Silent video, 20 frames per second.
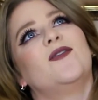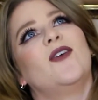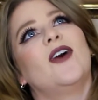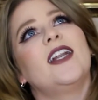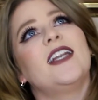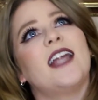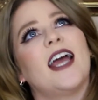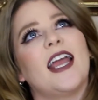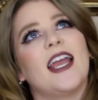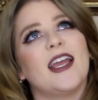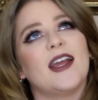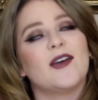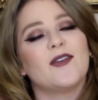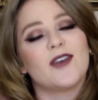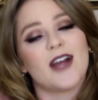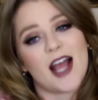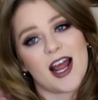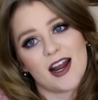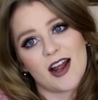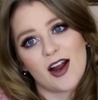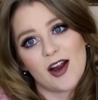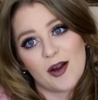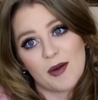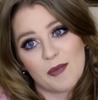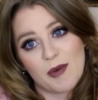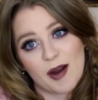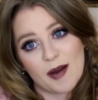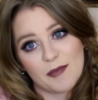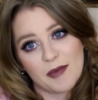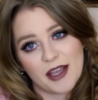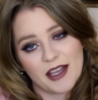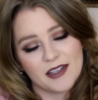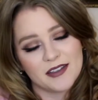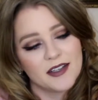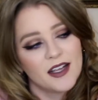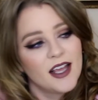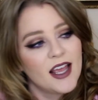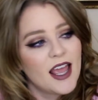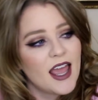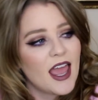one night we're at our apartment
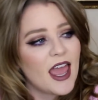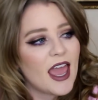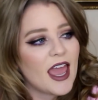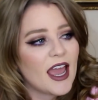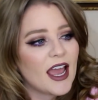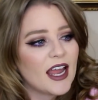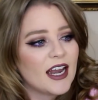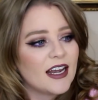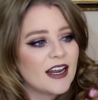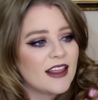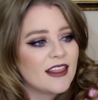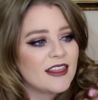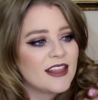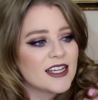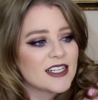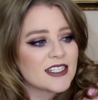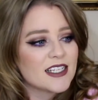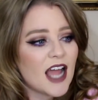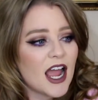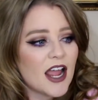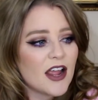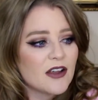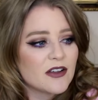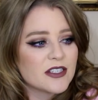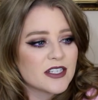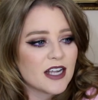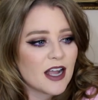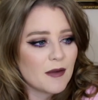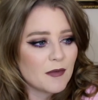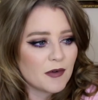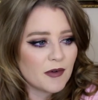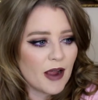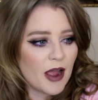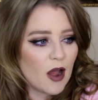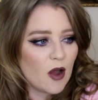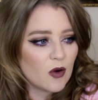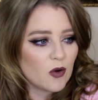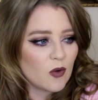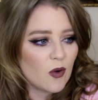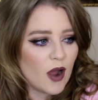and this guy used to come
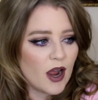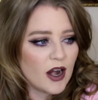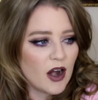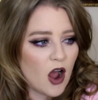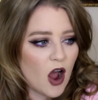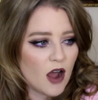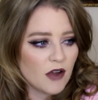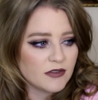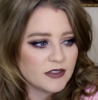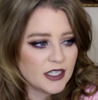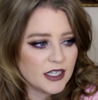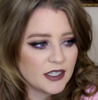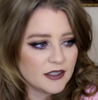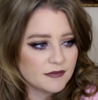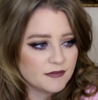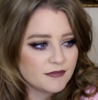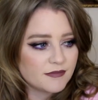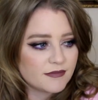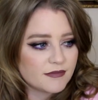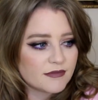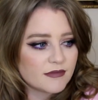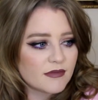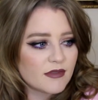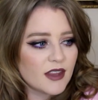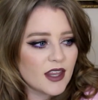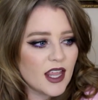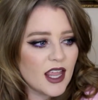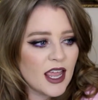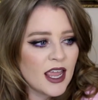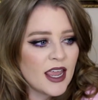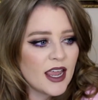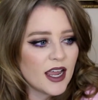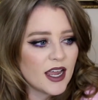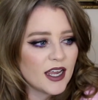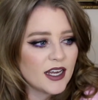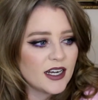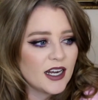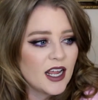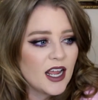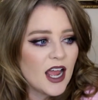around quite often
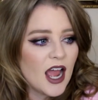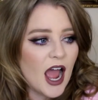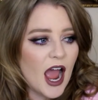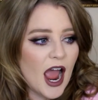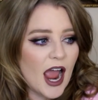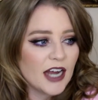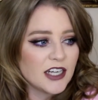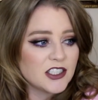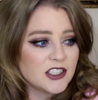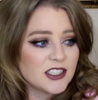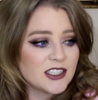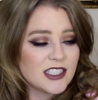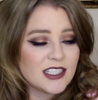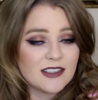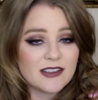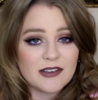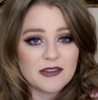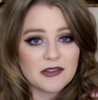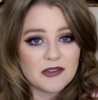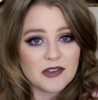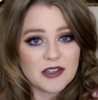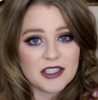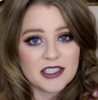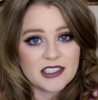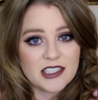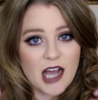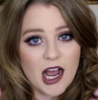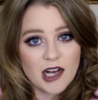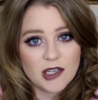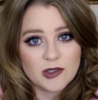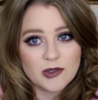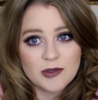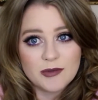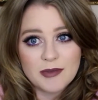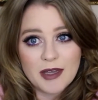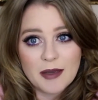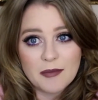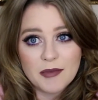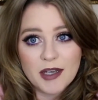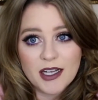and I just didn't even really talk to him
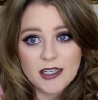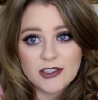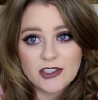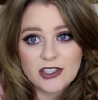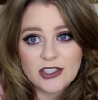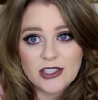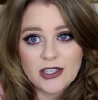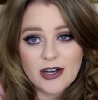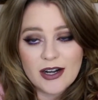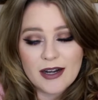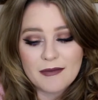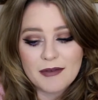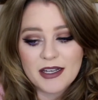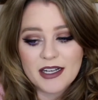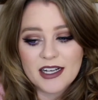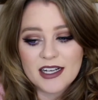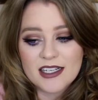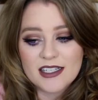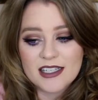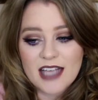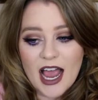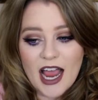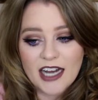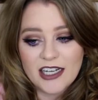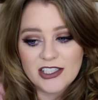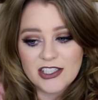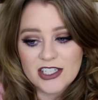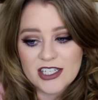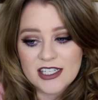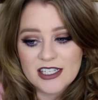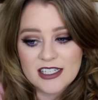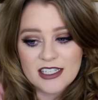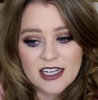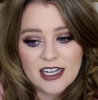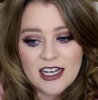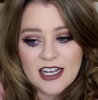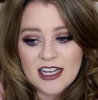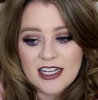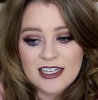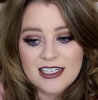that much, you know what I mean? Because I just
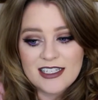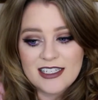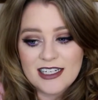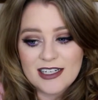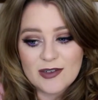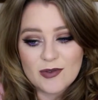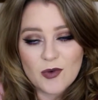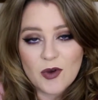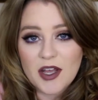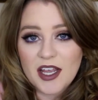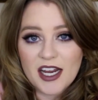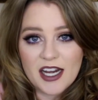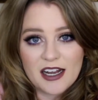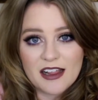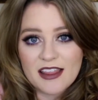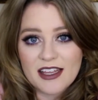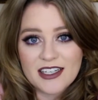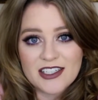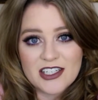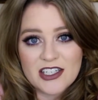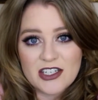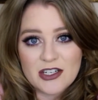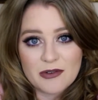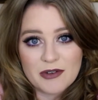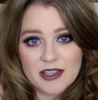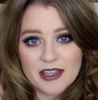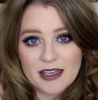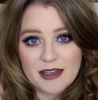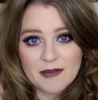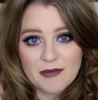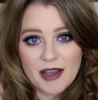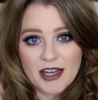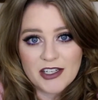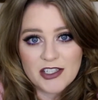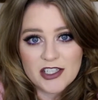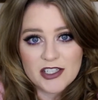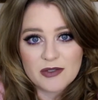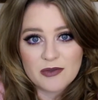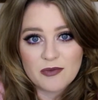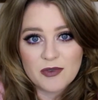didn't want anything to do with him. I
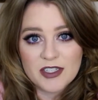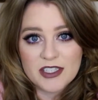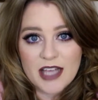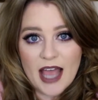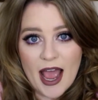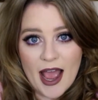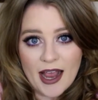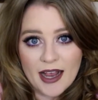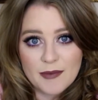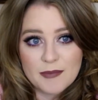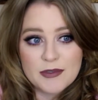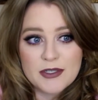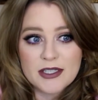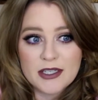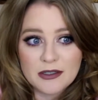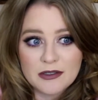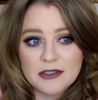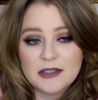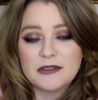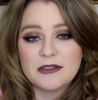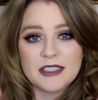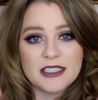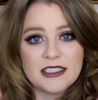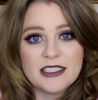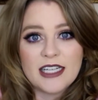just was absolutely